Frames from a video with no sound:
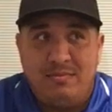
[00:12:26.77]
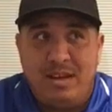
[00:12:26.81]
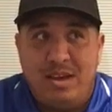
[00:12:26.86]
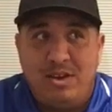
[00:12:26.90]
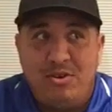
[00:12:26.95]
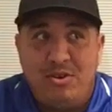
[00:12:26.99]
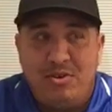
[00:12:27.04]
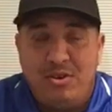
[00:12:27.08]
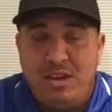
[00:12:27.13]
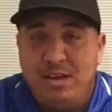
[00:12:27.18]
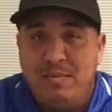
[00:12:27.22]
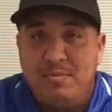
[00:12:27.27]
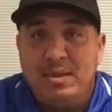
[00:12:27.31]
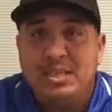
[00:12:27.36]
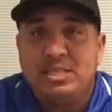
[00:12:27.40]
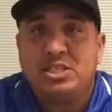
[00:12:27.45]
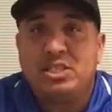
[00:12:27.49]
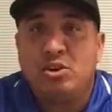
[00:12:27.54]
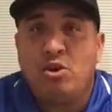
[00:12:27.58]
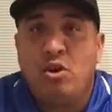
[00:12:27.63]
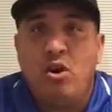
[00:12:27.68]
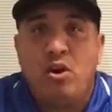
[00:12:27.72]
I don't know, he
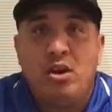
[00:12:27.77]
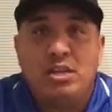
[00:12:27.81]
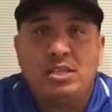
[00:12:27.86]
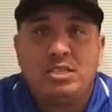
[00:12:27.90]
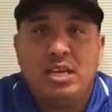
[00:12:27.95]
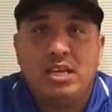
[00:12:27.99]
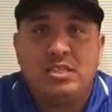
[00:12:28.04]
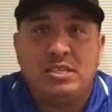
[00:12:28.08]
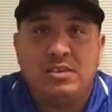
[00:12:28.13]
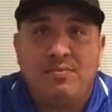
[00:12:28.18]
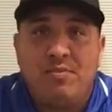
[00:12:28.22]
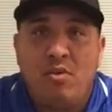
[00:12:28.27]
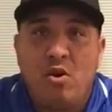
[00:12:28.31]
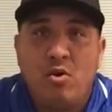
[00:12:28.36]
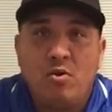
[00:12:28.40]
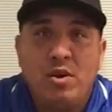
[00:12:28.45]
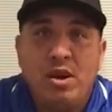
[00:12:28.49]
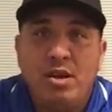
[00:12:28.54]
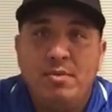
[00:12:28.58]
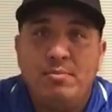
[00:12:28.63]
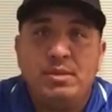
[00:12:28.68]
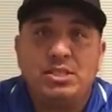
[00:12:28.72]
missed a goal. Let's say it's a
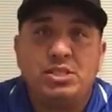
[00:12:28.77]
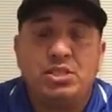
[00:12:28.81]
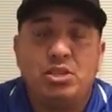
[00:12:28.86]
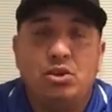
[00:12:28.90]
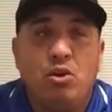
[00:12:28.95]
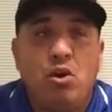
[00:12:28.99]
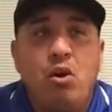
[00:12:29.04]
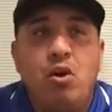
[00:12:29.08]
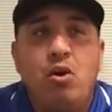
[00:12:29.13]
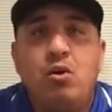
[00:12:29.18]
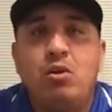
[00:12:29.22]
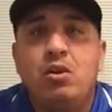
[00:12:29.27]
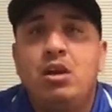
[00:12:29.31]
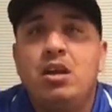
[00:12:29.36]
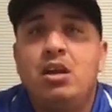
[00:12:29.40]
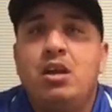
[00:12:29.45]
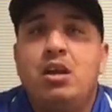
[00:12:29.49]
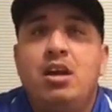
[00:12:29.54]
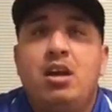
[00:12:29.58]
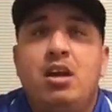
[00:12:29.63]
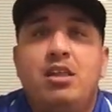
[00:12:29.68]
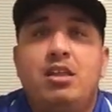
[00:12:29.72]
forward, he missed a goal,
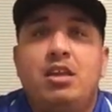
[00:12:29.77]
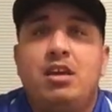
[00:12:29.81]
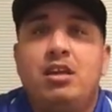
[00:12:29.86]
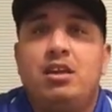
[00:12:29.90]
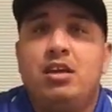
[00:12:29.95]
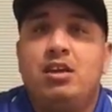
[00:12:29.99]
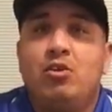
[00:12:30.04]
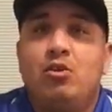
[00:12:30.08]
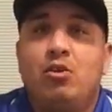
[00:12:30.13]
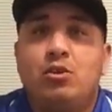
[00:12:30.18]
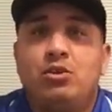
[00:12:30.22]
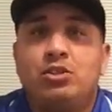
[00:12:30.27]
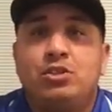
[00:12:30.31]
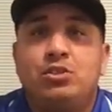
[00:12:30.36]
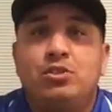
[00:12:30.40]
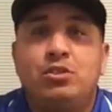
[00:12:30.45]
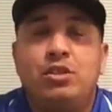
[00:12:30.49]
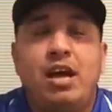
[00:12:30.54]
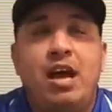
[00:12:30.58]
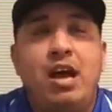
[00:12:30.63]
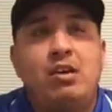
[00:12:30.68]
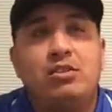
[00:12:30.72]
and then he goes
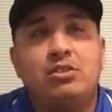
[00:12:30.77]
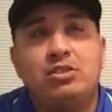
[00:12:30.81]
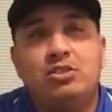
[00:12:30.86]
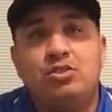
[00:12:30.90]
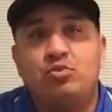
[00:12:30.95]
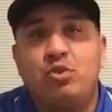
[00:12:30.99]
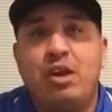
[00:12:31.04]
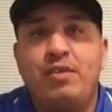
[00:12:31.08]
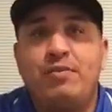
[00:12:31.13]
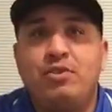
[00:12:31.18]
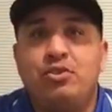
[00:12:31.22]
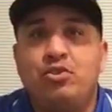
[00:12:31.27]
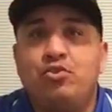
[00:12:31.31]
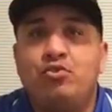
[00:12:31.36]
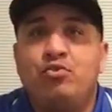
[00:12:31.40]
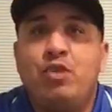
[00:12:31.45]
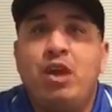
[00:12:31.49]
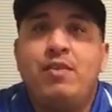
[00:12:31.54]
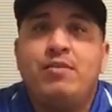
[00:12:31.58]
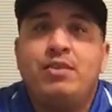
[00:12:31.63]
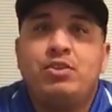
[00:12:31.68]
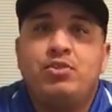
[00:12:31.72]
to the house, you're
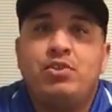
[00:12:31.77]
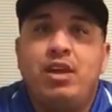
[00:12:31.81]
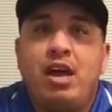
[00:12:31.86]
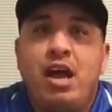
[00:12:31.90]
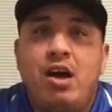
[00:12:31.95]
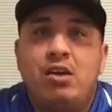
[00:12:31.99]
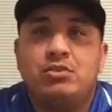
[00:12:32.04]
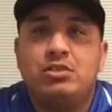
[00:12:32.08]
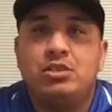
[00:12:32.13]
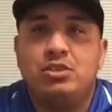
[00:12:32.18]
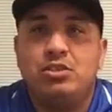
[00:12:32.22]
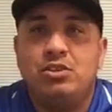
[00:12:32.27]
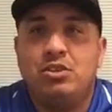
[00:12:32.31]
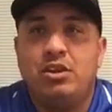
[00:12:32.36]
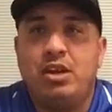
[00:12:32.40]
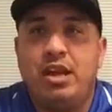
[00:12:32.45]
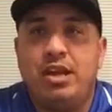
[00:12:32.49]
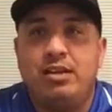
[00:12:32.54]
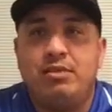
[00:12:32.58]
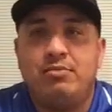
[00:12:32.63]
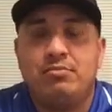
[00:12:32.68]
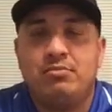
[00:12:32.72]
driving to the house, and you're
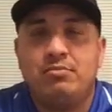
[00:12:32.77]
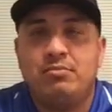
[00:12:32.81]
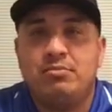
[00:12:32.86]
like,